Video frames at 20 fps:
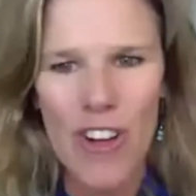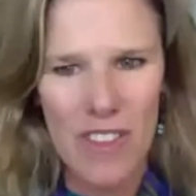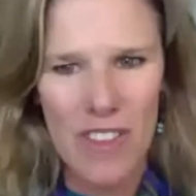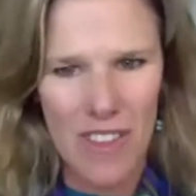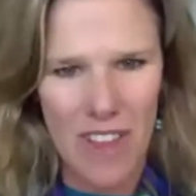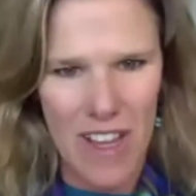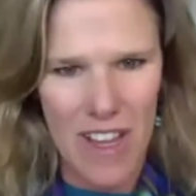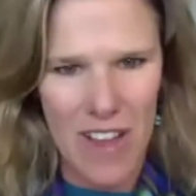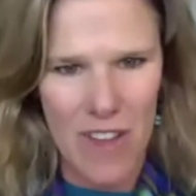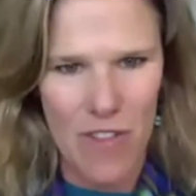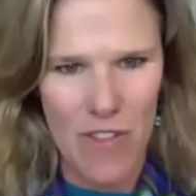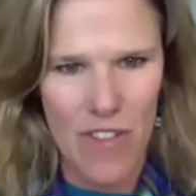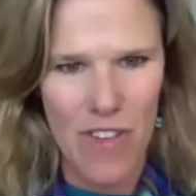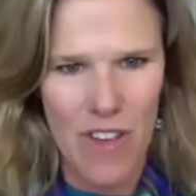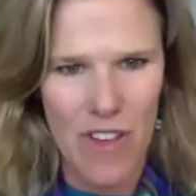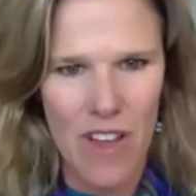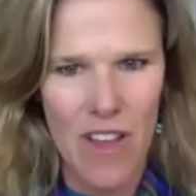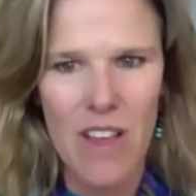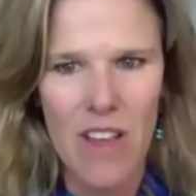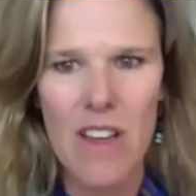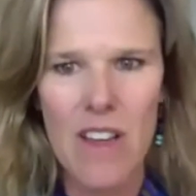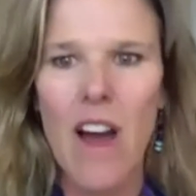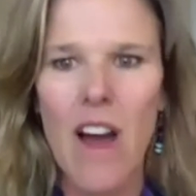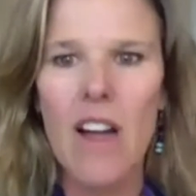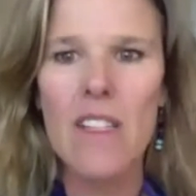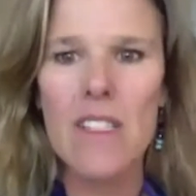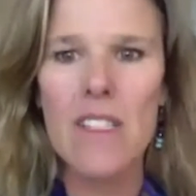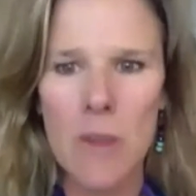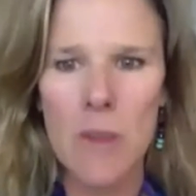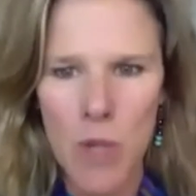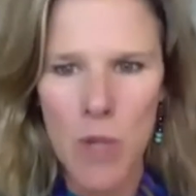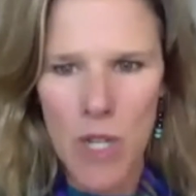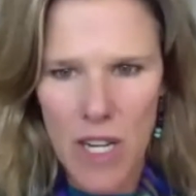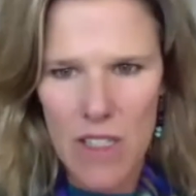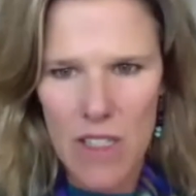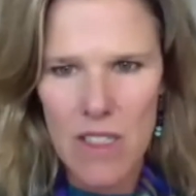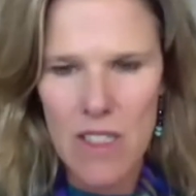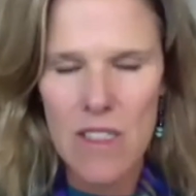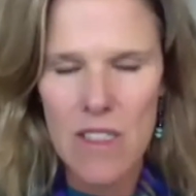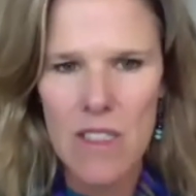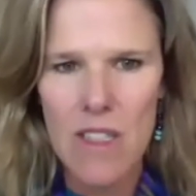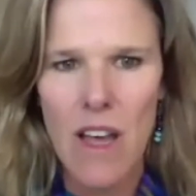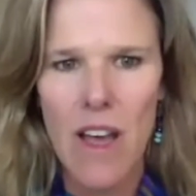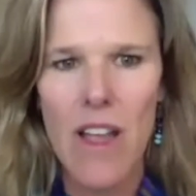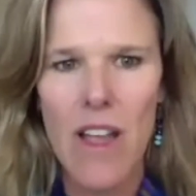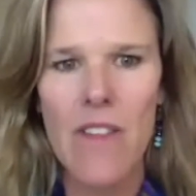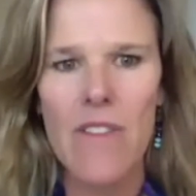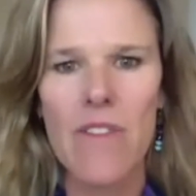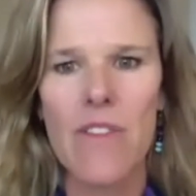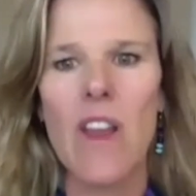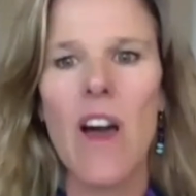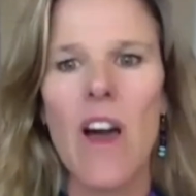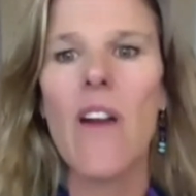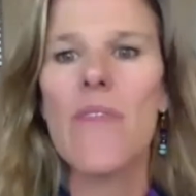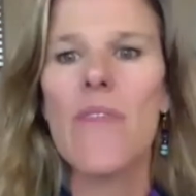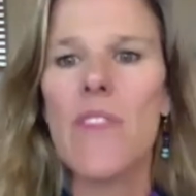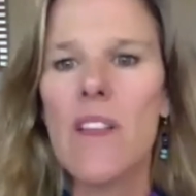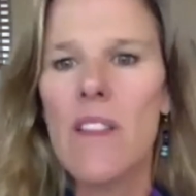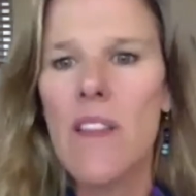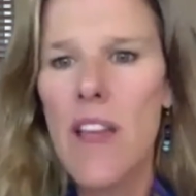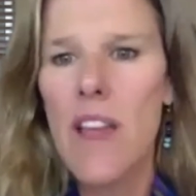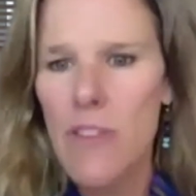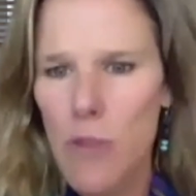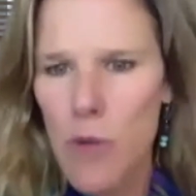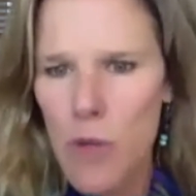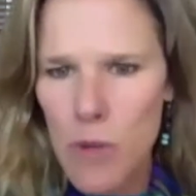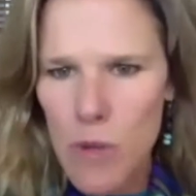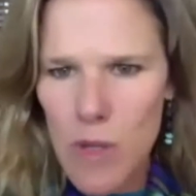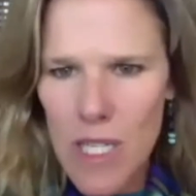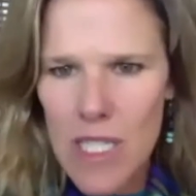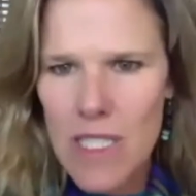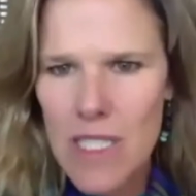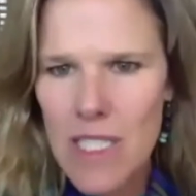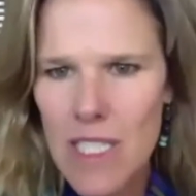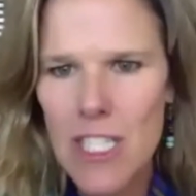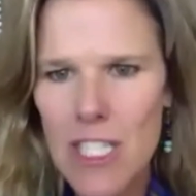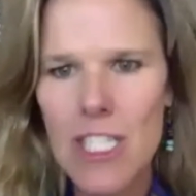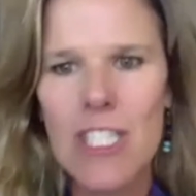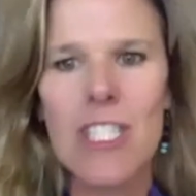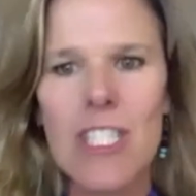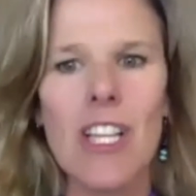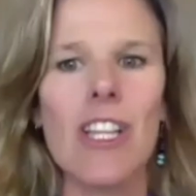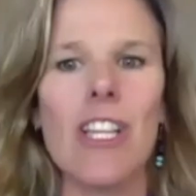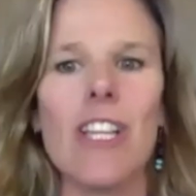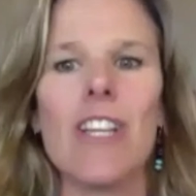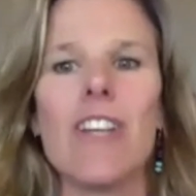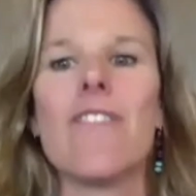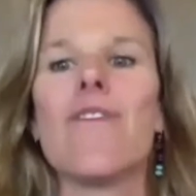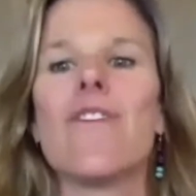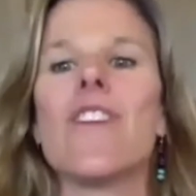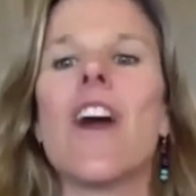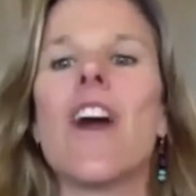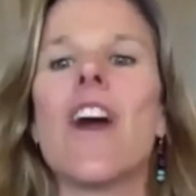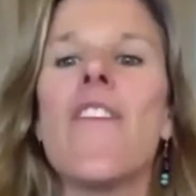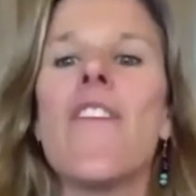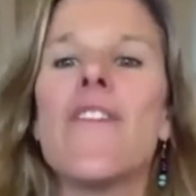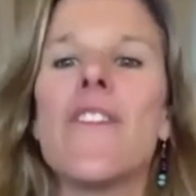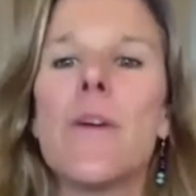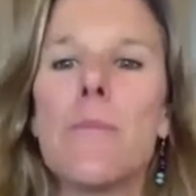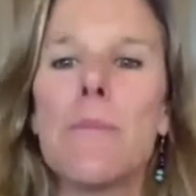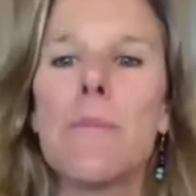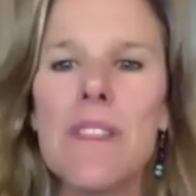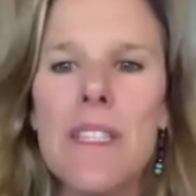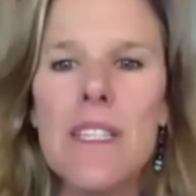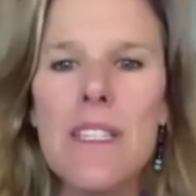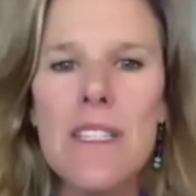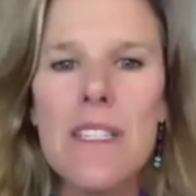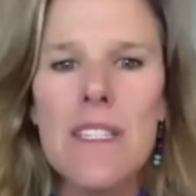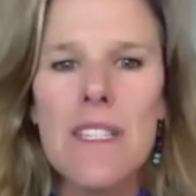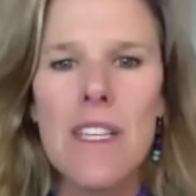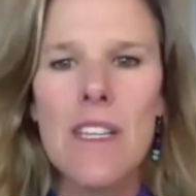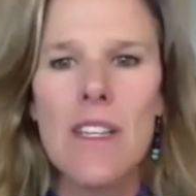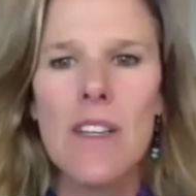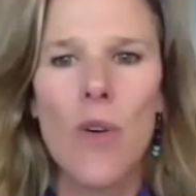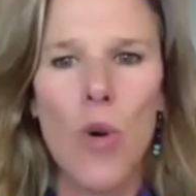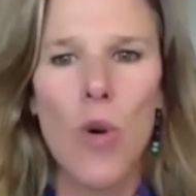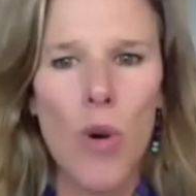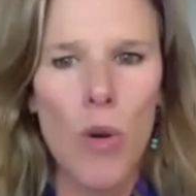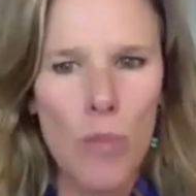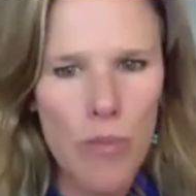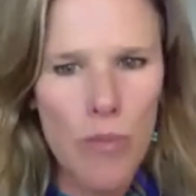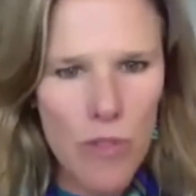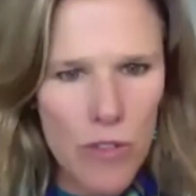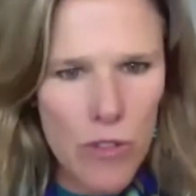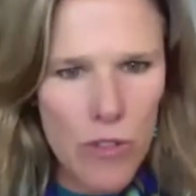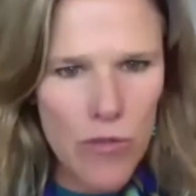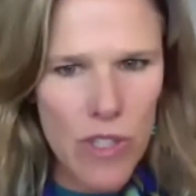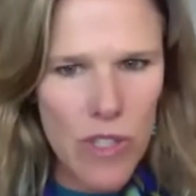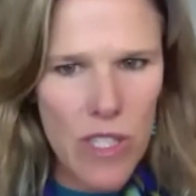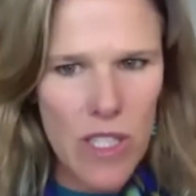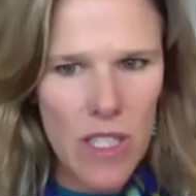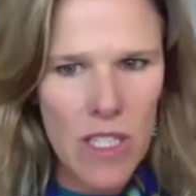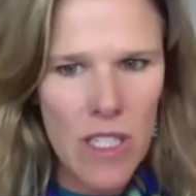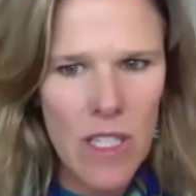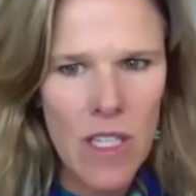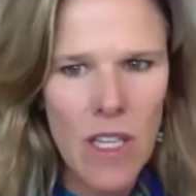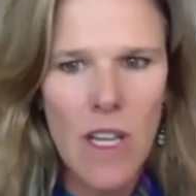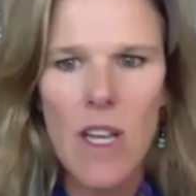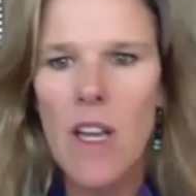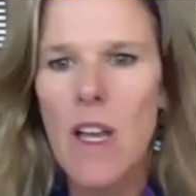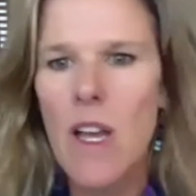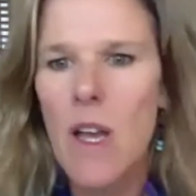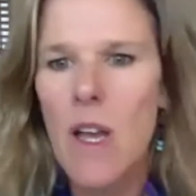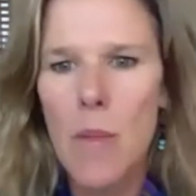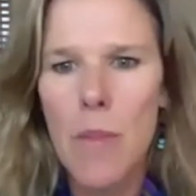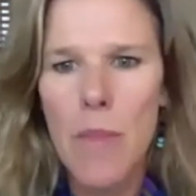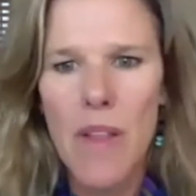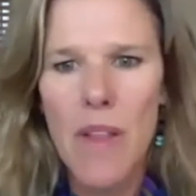life, not someone else's life, not the life we were conditioned to live, not the pleasing or proving, but